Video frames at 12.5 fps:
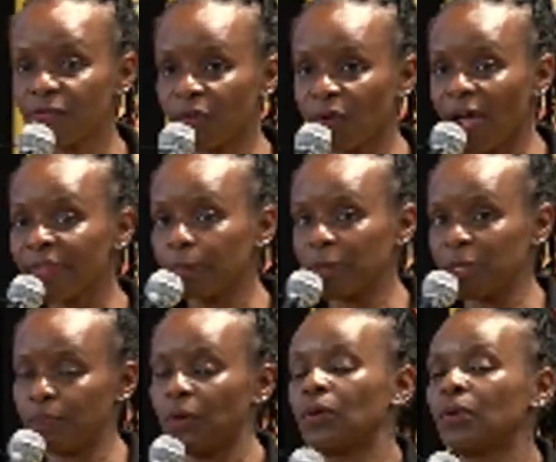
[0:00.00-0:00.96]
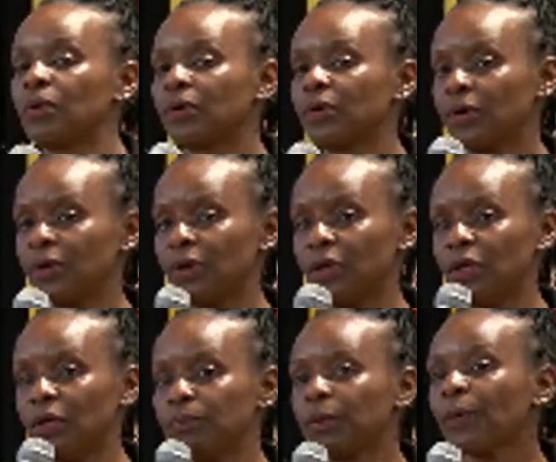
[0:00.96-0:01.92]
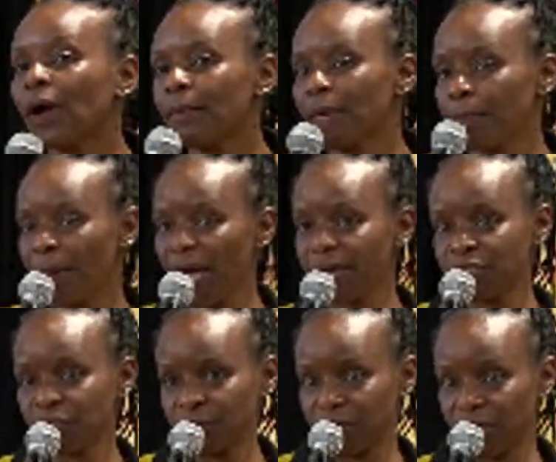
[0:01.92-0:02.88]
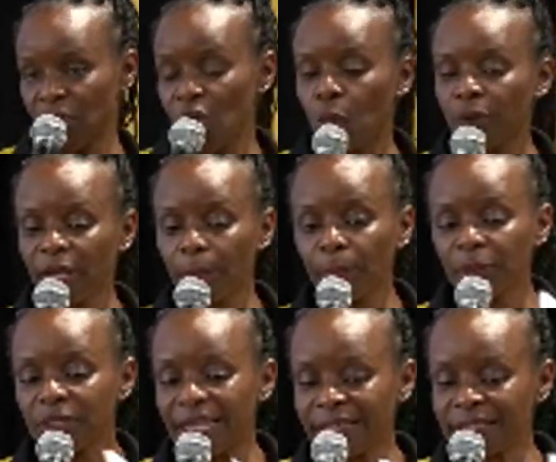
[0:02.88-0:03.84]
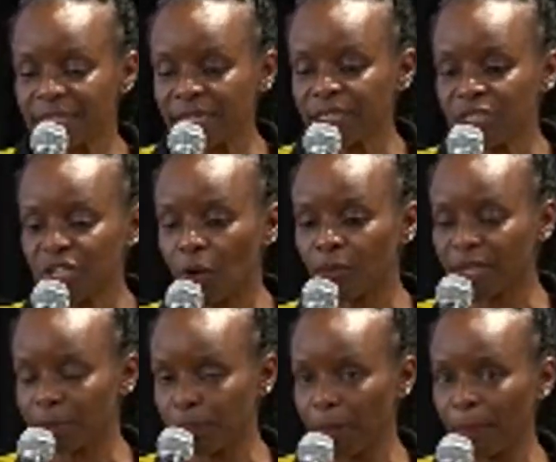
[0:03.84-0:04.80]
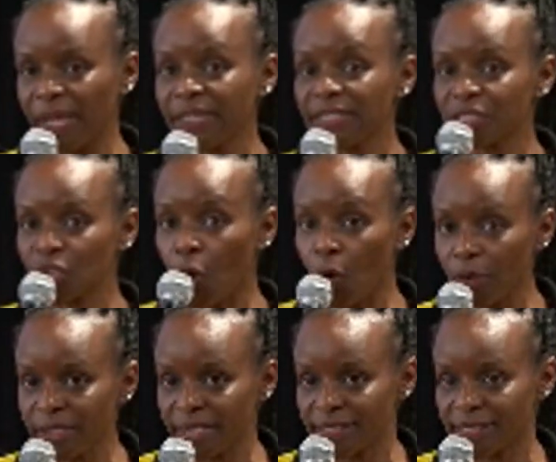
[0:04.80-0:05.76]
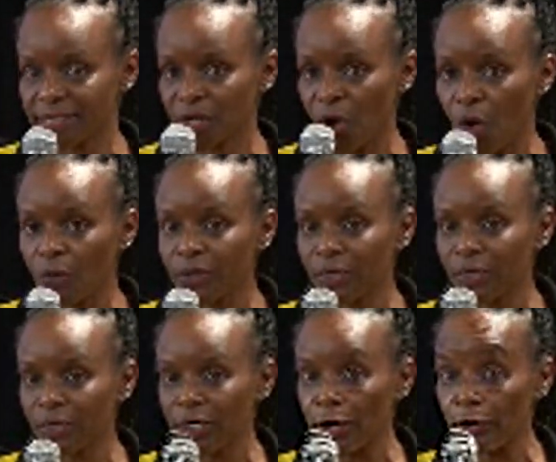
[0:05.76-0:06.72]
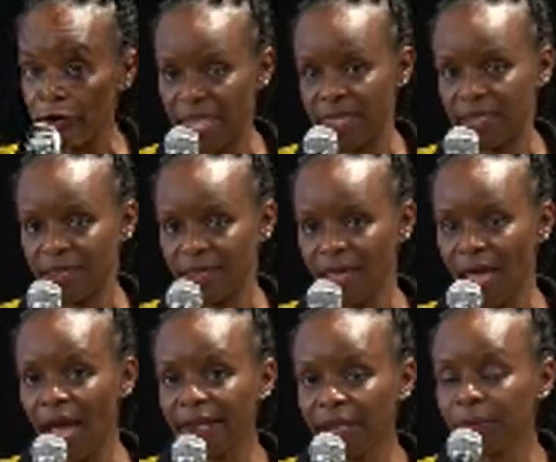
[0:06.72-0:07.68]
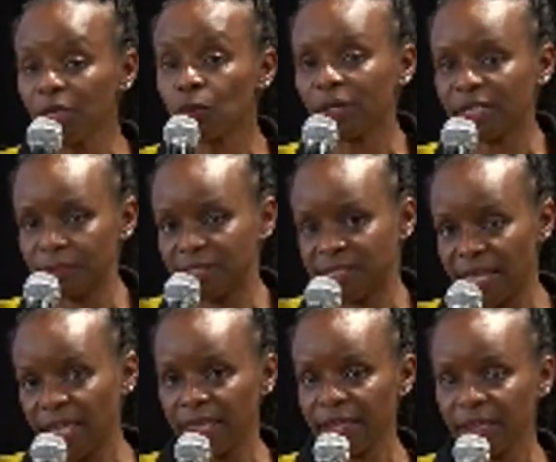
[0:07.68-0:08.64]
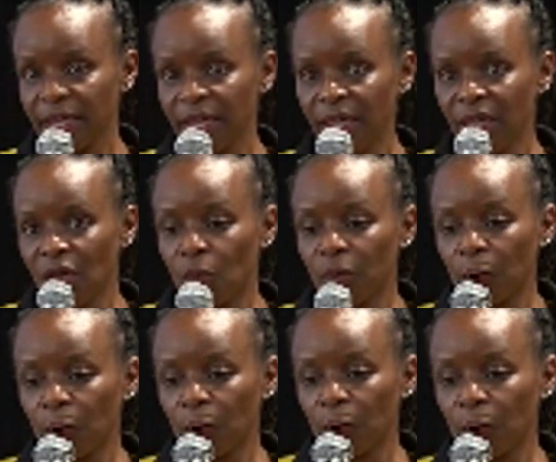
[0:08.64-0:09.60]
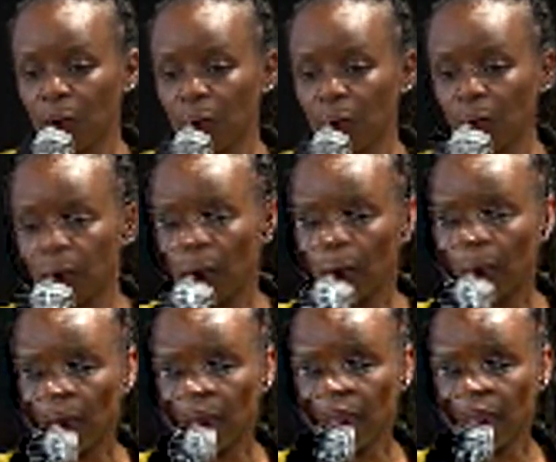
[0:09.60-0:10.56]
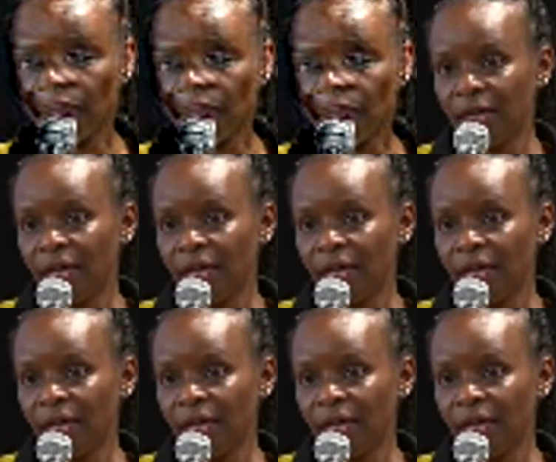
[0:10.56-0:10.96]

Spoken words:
love to people. People are my passion. When I put that signature on that paper, honest, honest me. And I mean what I'm saying when I put that signature on that paper.